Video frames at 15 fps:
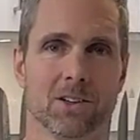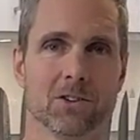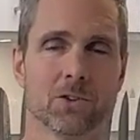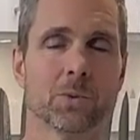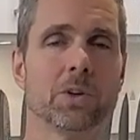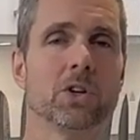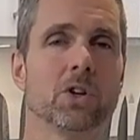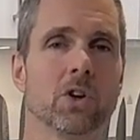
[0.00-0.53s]

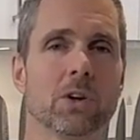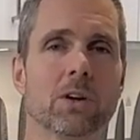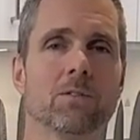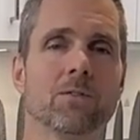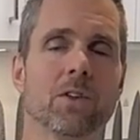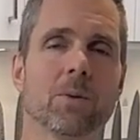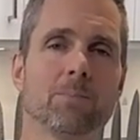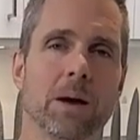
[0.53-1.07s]
So when you're looking
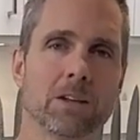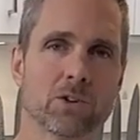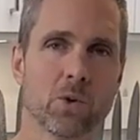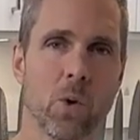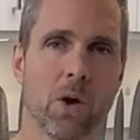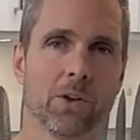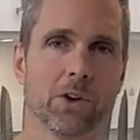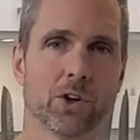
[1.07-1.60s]
for the best
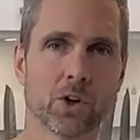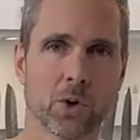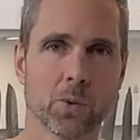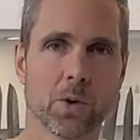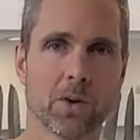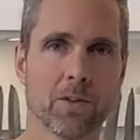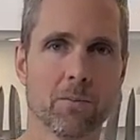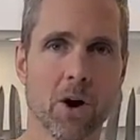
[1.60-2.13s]
quality
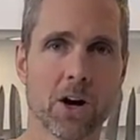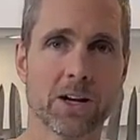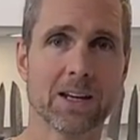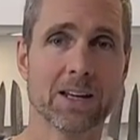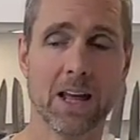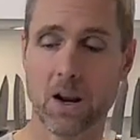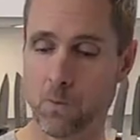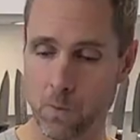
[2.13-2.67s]
cookware on the
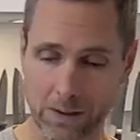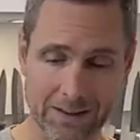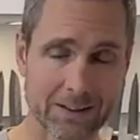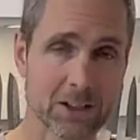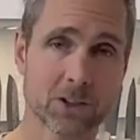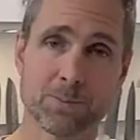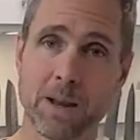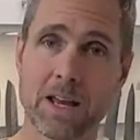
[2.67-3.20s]
market and willing
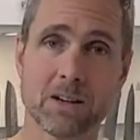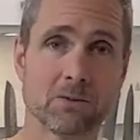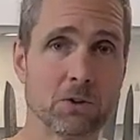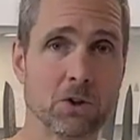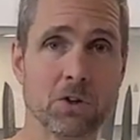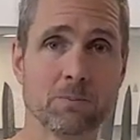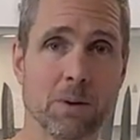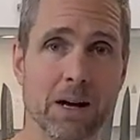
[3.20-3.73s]
to spend
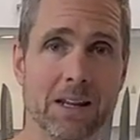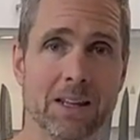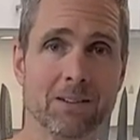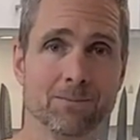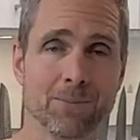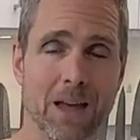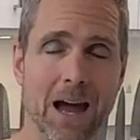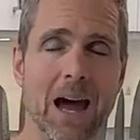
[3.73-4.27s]
good money,
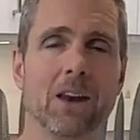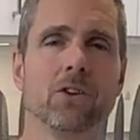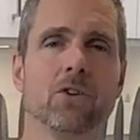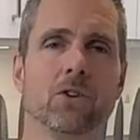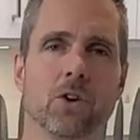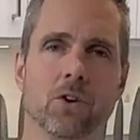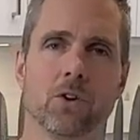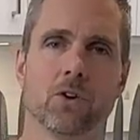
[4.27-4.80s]
how do you
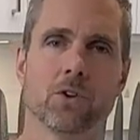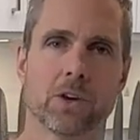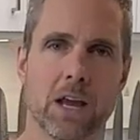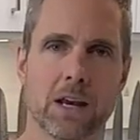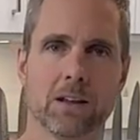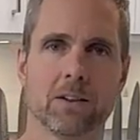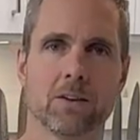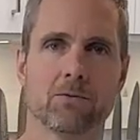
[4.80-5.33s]
know you're
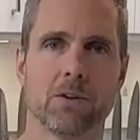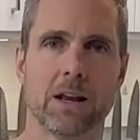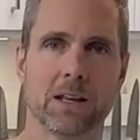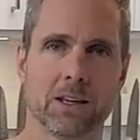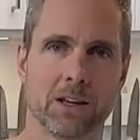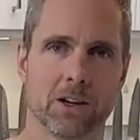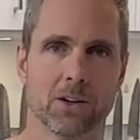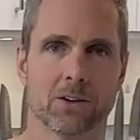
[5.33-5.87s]
getting the right
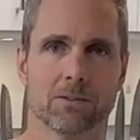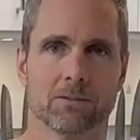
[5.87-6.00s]
gear?